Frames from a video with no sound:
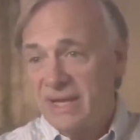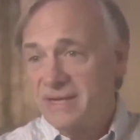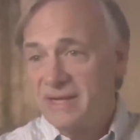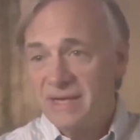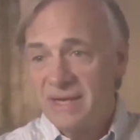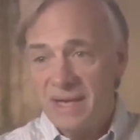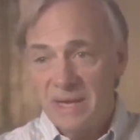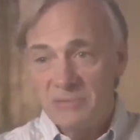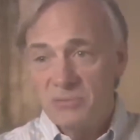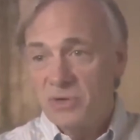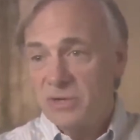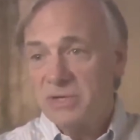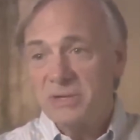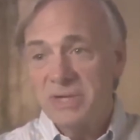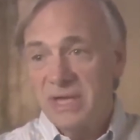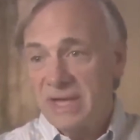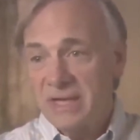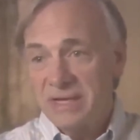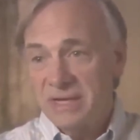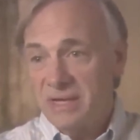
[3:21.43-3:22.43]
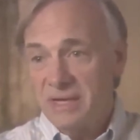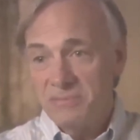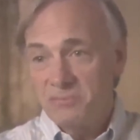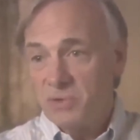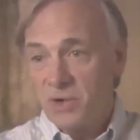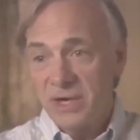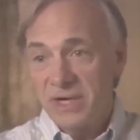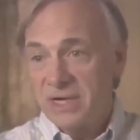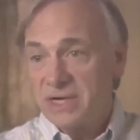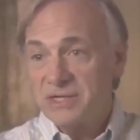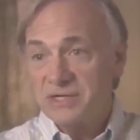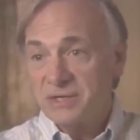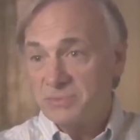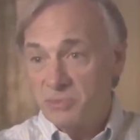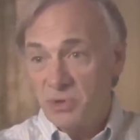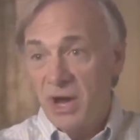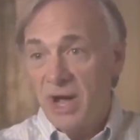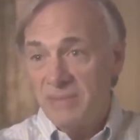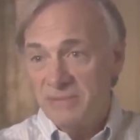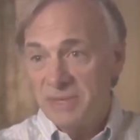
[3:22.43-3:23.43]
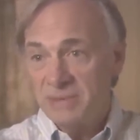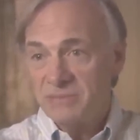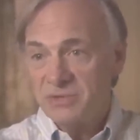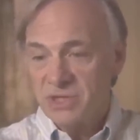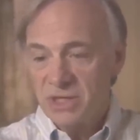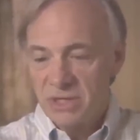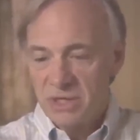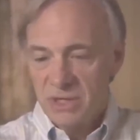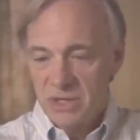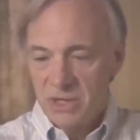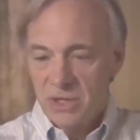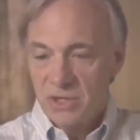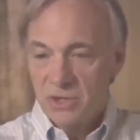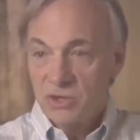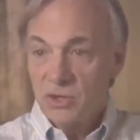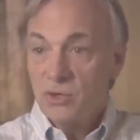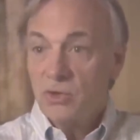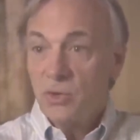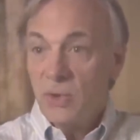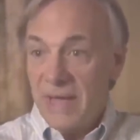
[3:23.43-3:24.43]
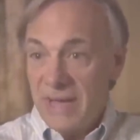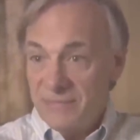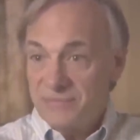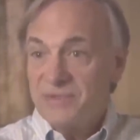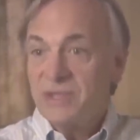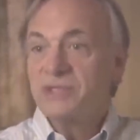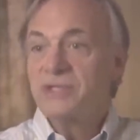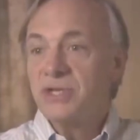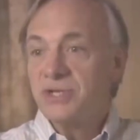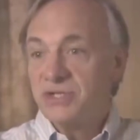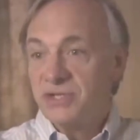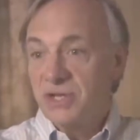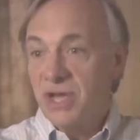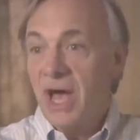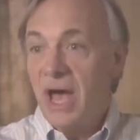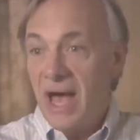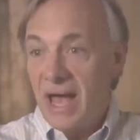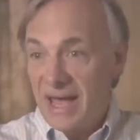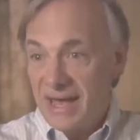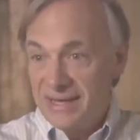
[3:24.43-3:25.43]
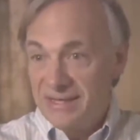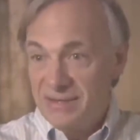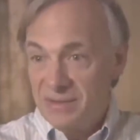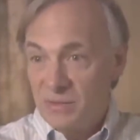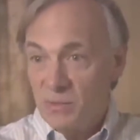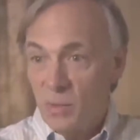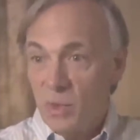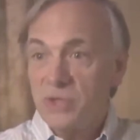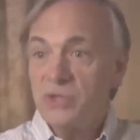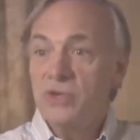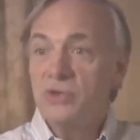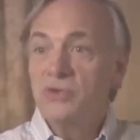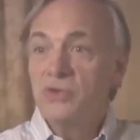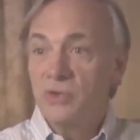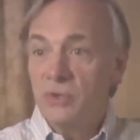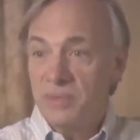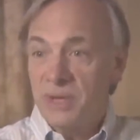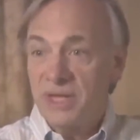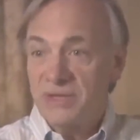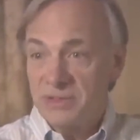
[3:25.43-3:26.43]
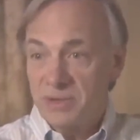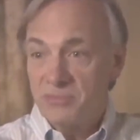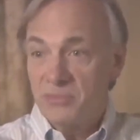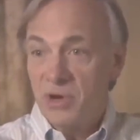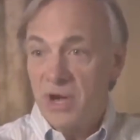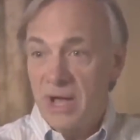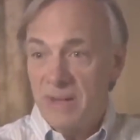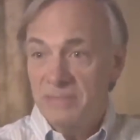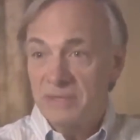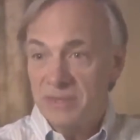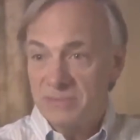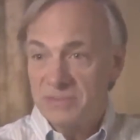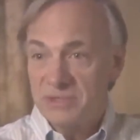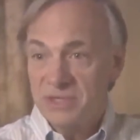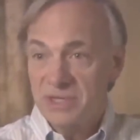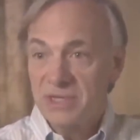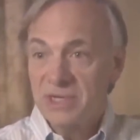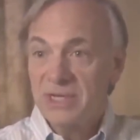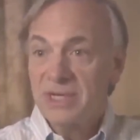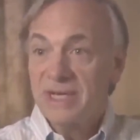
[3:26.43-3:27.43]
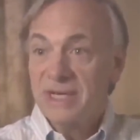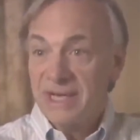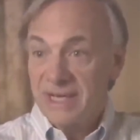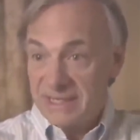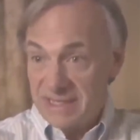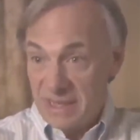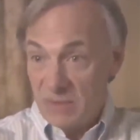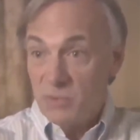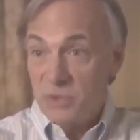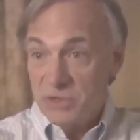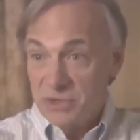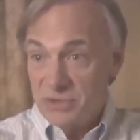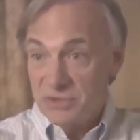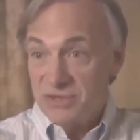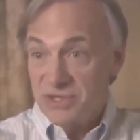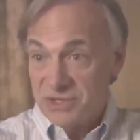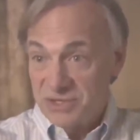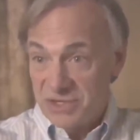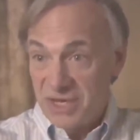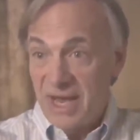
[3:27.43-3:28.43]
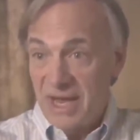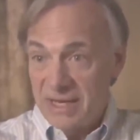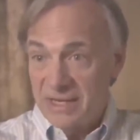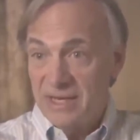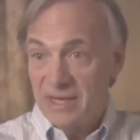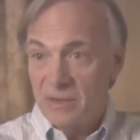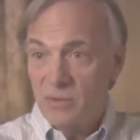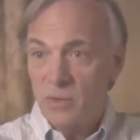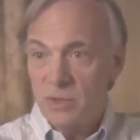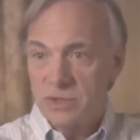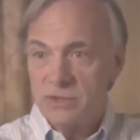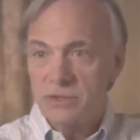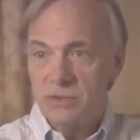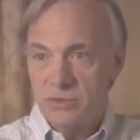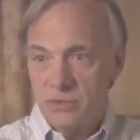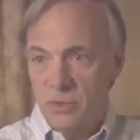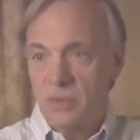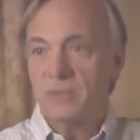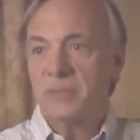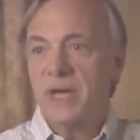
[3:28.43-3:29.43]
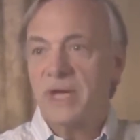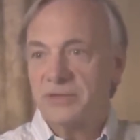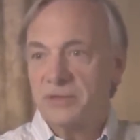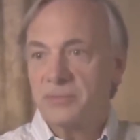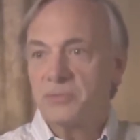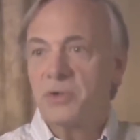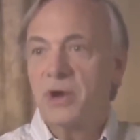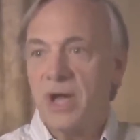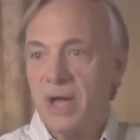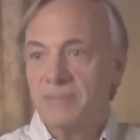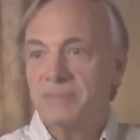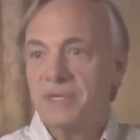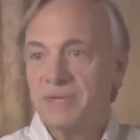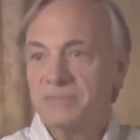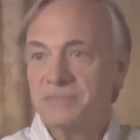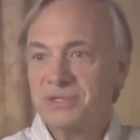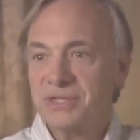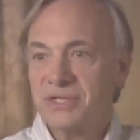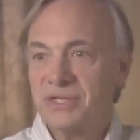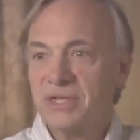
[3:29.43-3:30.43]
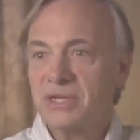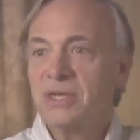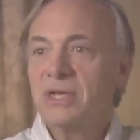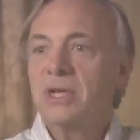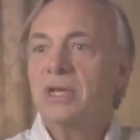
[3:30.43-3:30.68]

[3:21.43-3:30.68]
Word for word: that, I'm going to keep running into problems. So you have to design what you do about the problems. And then when you're designing what you do about the problems,